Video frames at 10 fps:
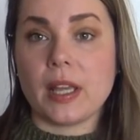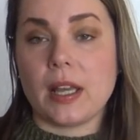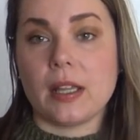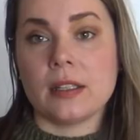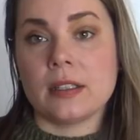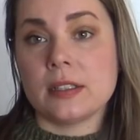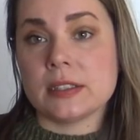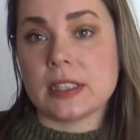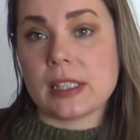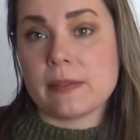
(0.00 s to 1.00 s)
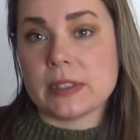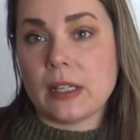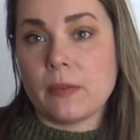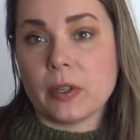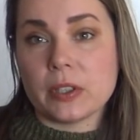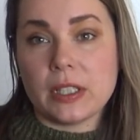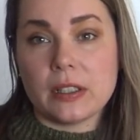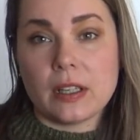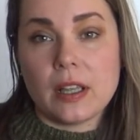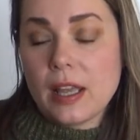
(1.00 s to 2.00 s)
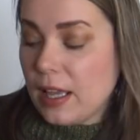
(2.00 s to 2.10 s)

and the sleeves are worked in